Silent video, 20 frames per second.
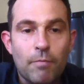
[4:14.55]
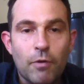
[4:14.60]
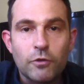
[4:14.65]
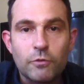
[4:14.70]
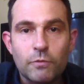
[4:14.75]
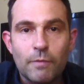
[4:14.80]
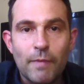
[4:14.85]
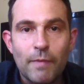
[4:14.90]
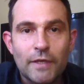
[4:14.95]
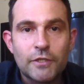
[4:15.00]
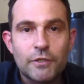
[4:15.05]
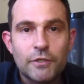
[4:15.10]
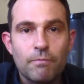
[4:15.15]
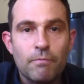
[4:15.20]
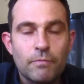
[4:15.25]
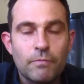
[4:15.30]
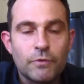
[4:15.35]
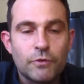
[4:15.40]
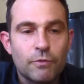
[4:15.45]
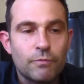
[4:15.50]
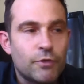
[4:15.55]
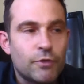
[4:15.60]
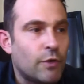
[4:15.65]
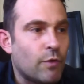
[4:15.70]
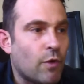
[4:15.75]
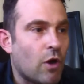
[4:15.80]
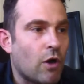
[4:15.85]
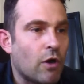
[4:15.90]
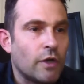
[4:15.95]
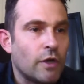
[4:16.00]
possibly make some
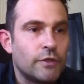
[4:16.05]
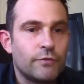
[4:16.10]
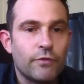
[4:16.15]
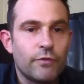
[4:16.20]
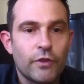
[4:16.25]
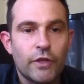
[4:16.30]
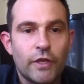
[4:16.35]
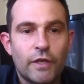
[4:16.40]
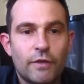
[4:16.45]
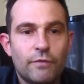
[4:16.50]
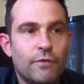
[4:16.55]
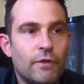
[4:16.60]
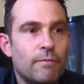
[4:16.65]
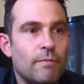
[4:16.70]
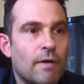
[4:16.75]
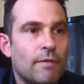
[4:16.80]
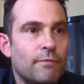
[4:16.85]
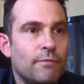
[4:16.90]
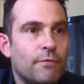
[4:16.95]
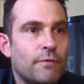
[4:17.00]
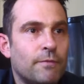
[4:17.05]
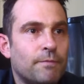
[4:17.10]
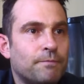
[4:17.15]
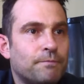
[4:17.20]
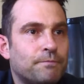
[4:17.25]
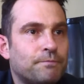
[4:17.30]
new highs for the month.